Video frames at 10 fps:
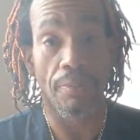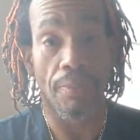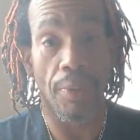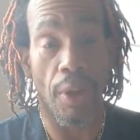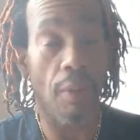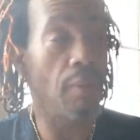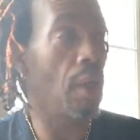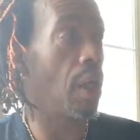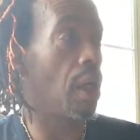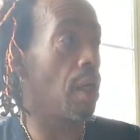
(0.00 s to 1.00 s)
The
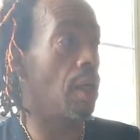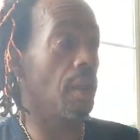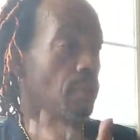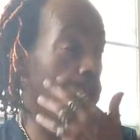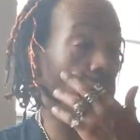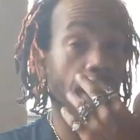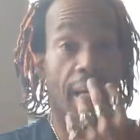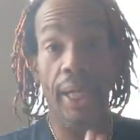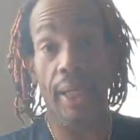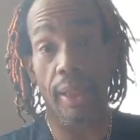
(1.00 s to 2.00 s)

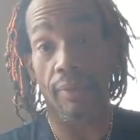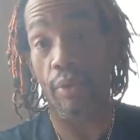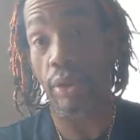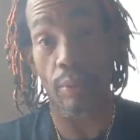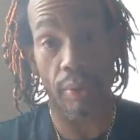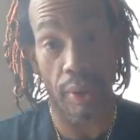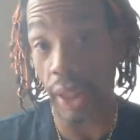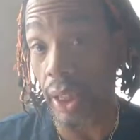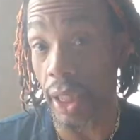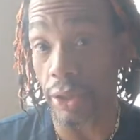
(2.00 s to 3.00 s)
80s, of course, I was a
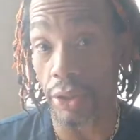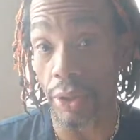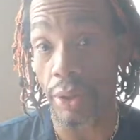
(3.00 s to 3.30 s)
teenager.